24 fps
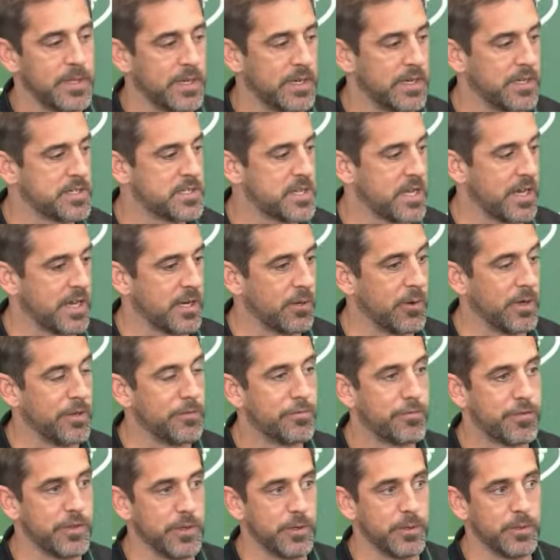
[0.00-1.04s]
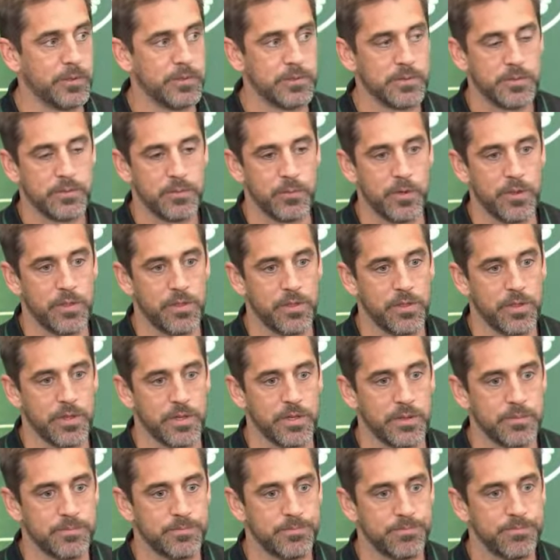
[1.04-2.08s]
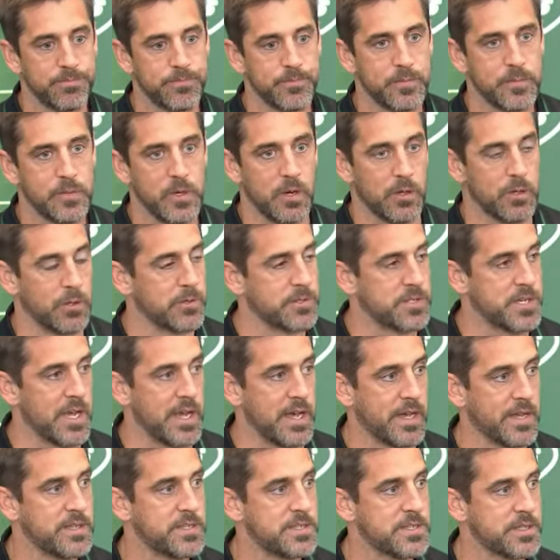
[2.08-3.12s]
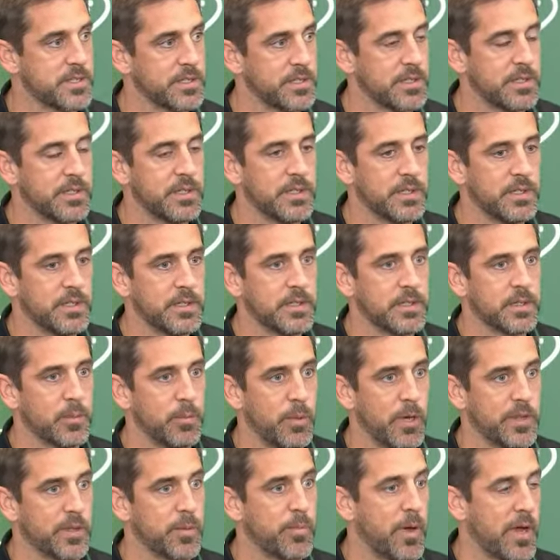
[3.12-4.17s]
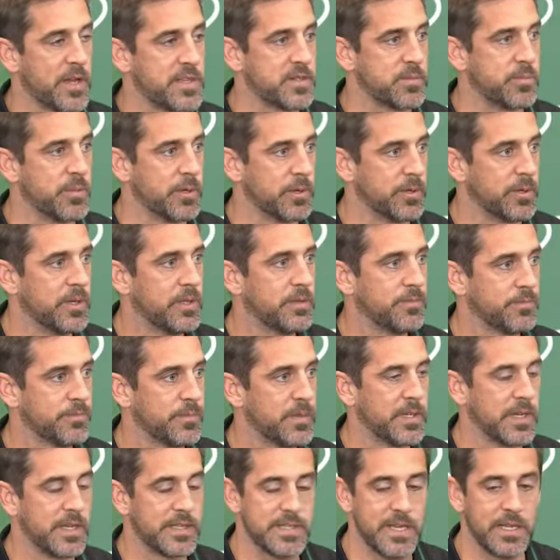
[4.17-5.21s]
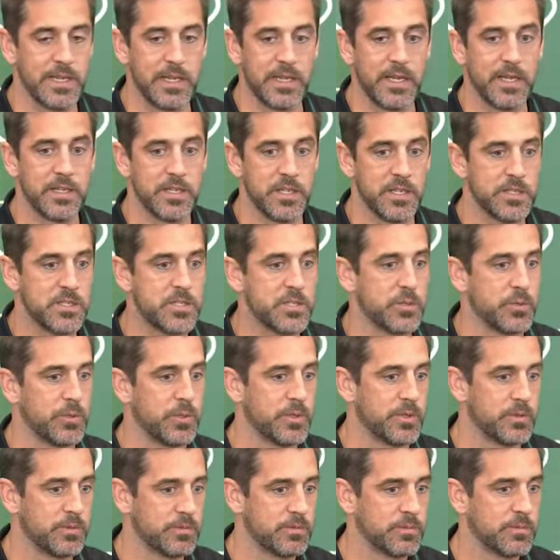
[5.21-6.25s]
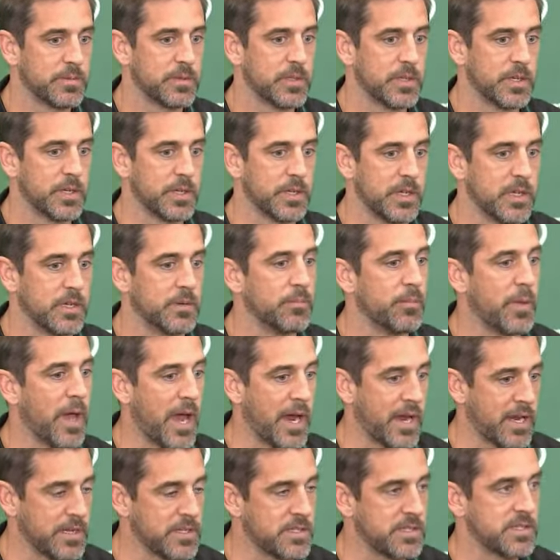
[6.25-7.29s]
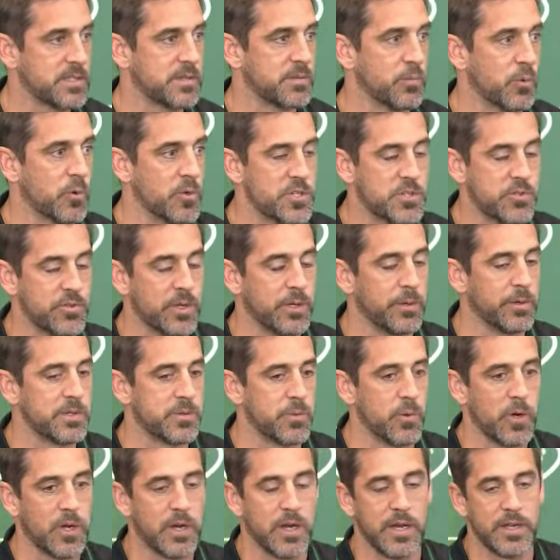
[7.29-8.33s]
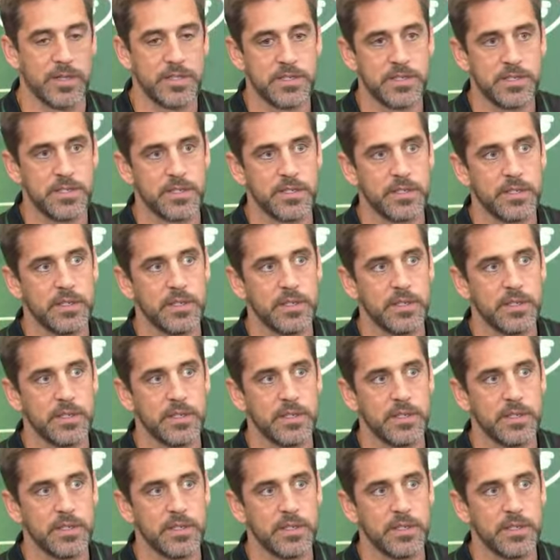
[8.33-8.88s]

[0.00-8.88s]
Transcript: I just got a great feel with uh, all those guys about the possibility. And as I leaned into it, uh, getting back into some more strenuous workouts,